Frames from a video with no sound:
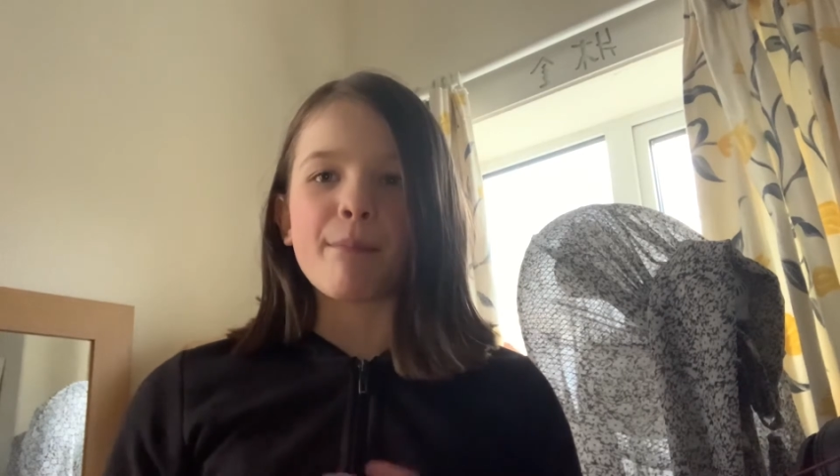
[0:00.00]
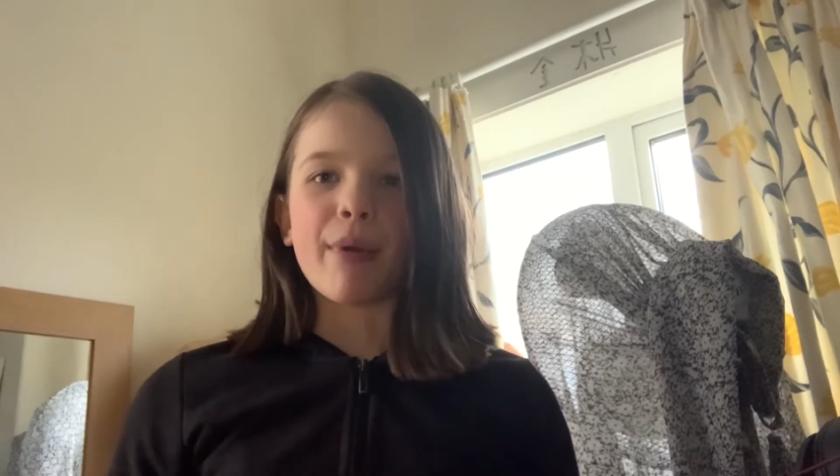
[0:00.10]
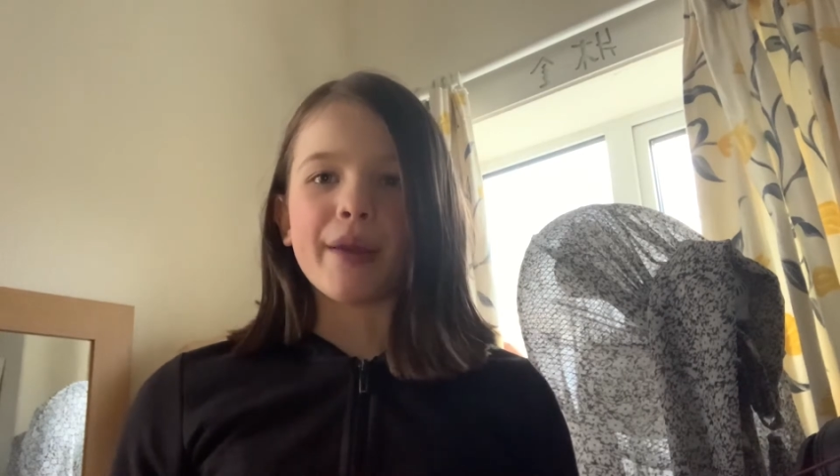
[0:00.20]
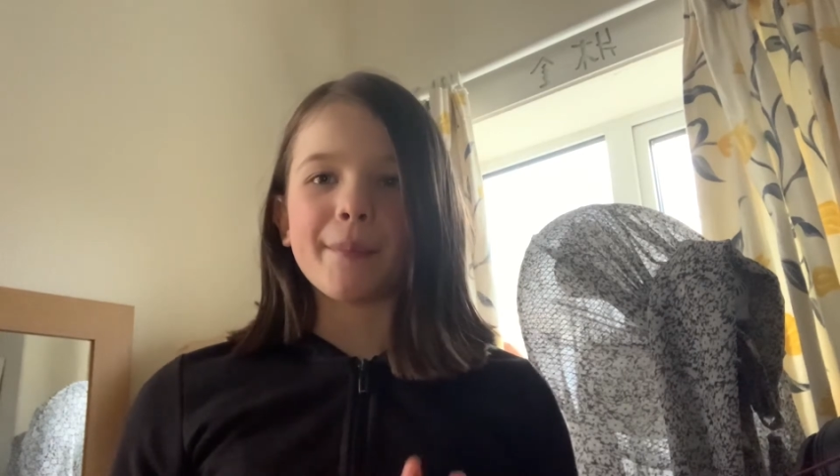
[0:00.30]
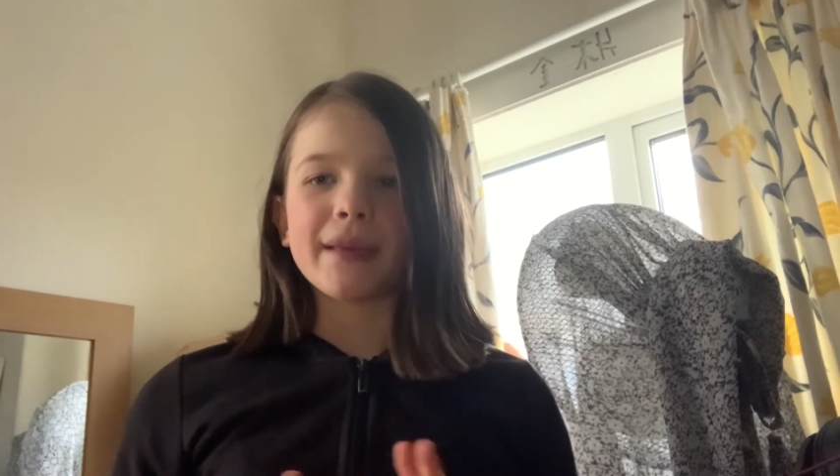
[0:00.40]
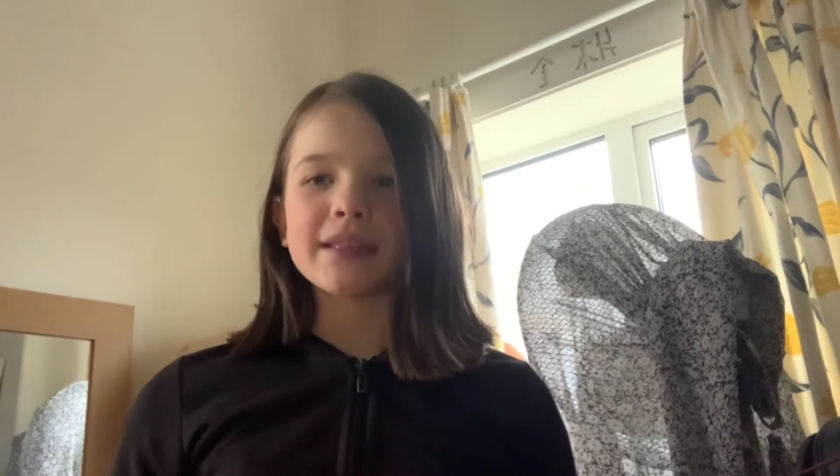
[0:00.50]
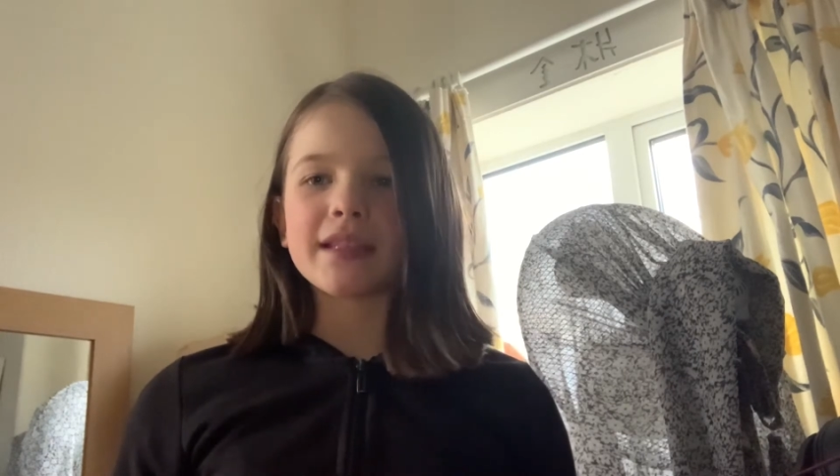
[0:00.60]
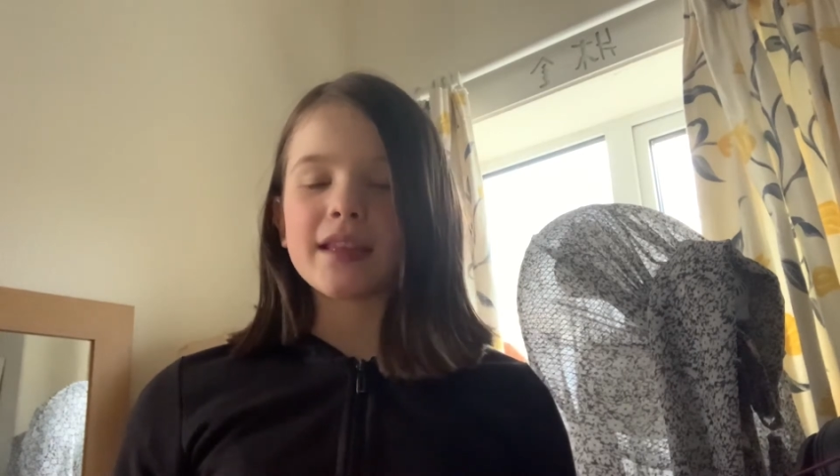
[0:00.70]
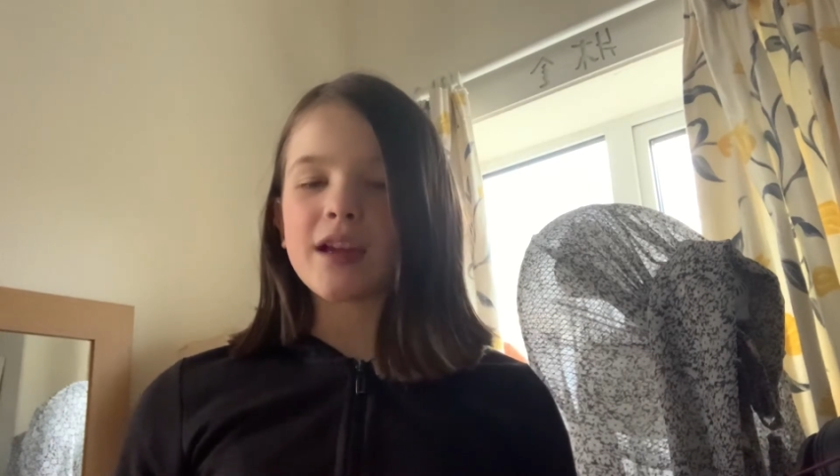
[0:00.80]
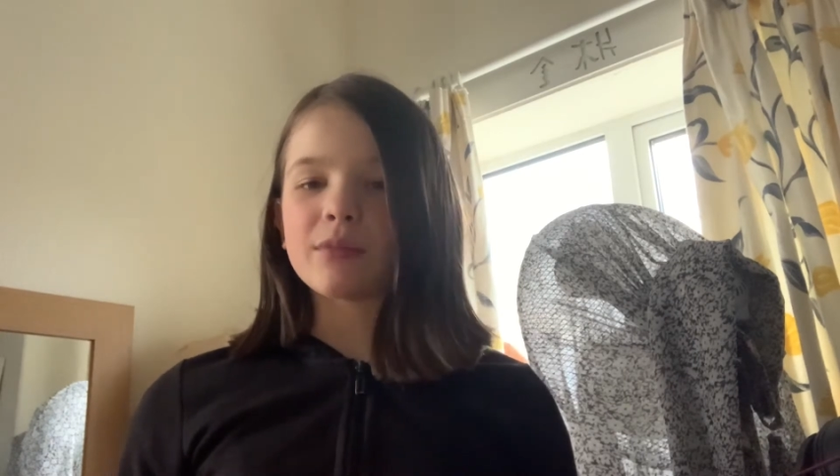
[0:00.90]
but
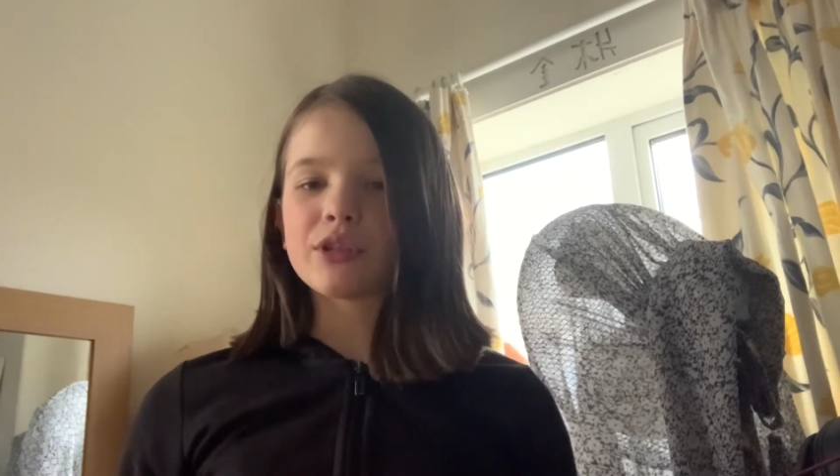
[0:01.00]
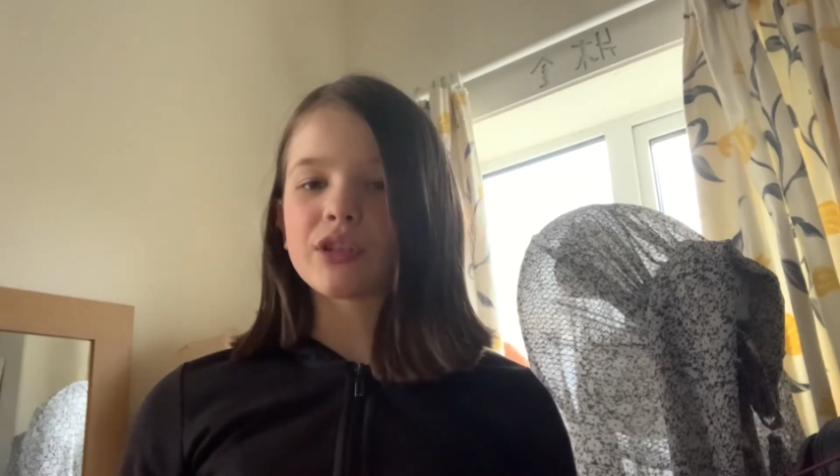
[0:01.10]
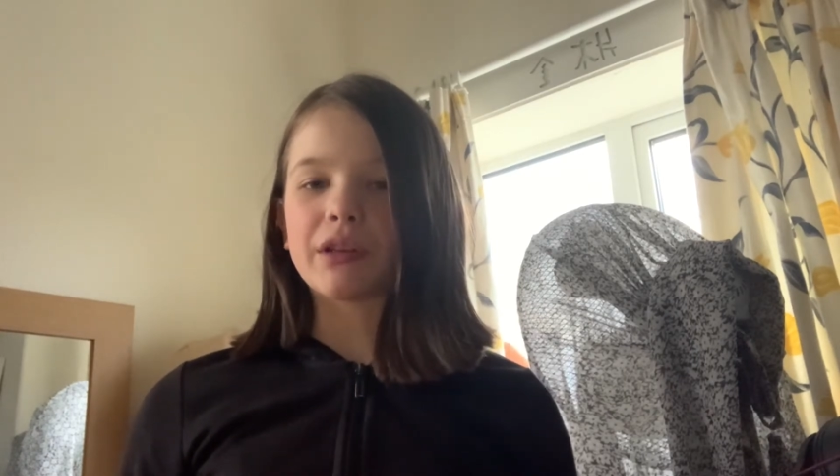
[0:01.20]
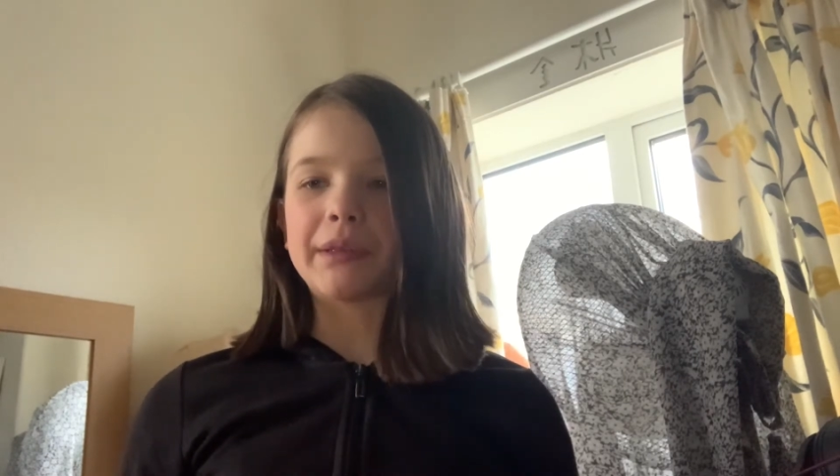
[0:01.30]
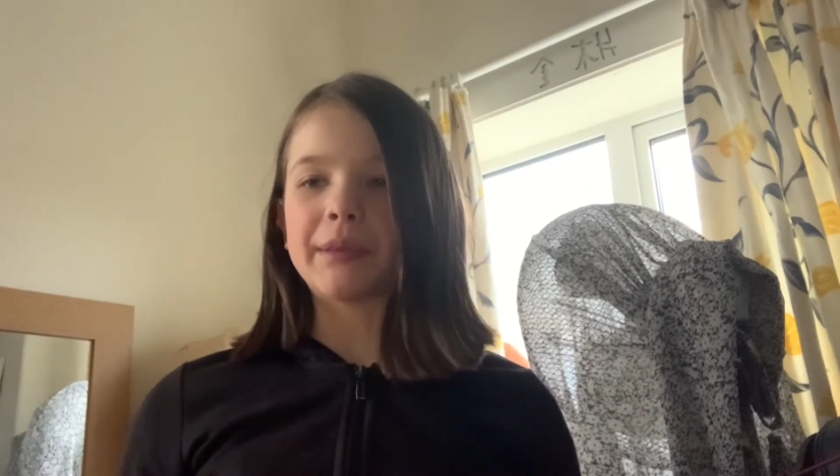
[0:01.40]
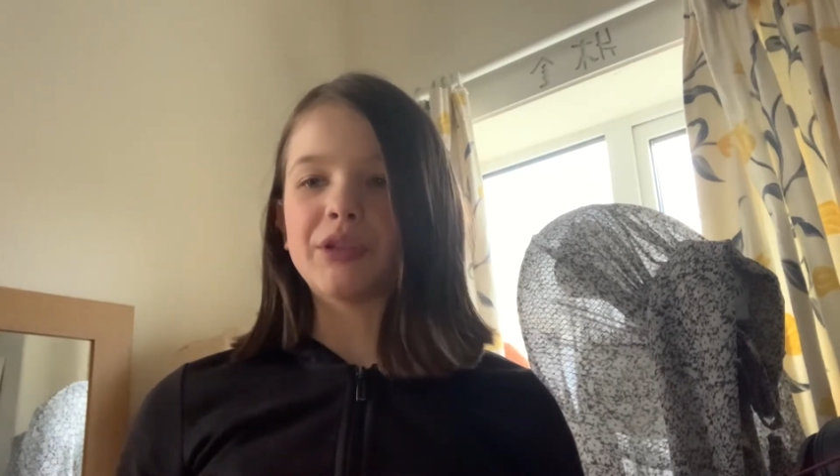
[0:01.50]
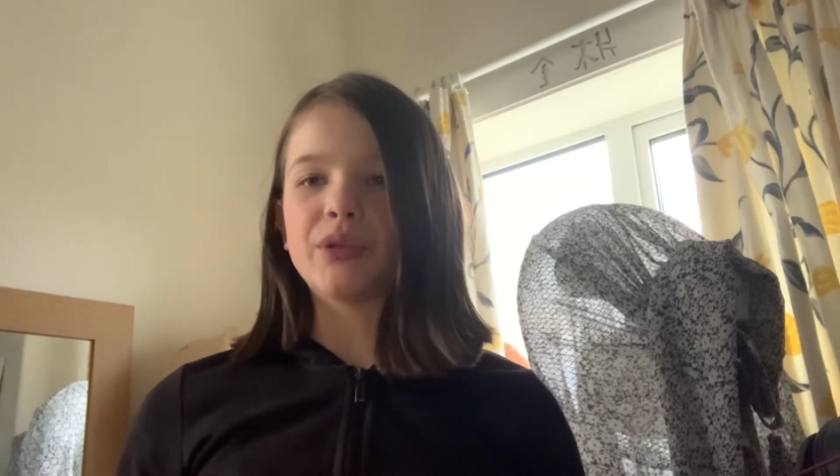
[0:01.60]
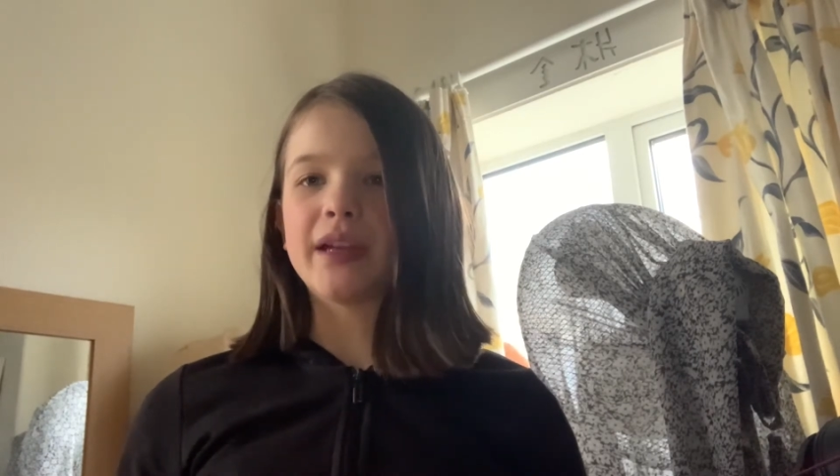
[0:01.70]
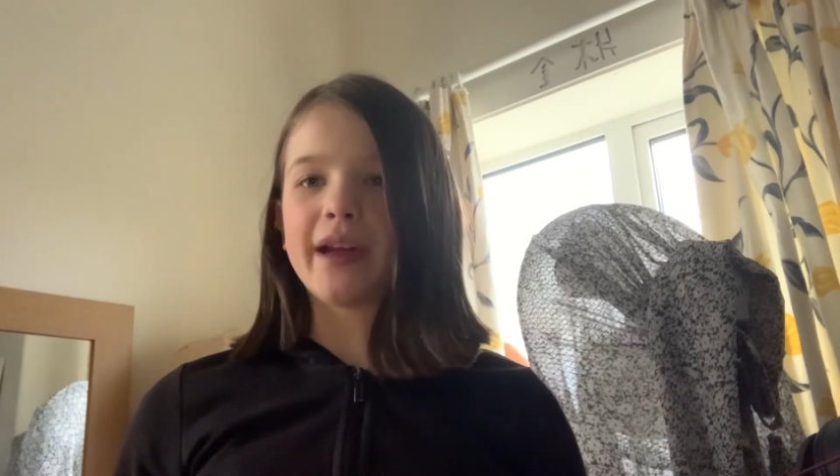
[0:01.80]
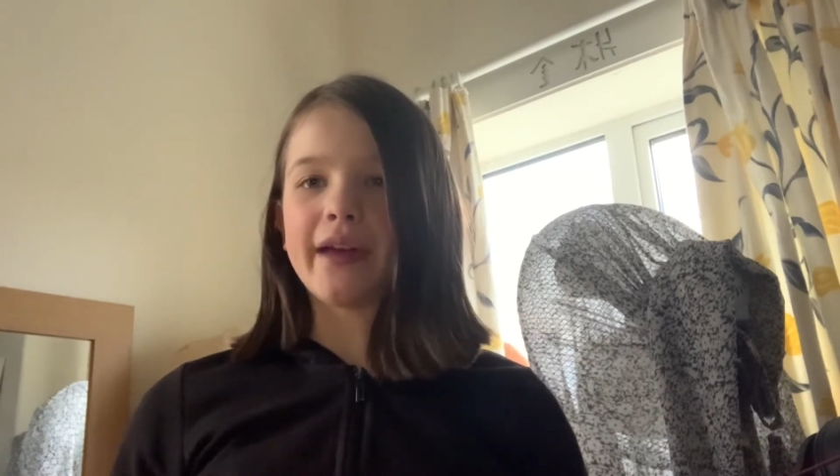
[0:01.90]
basically I'm just going to be
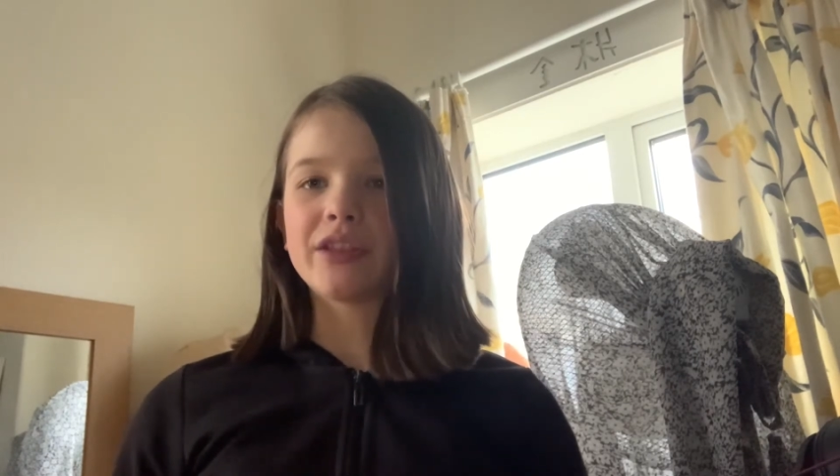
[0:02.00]
doing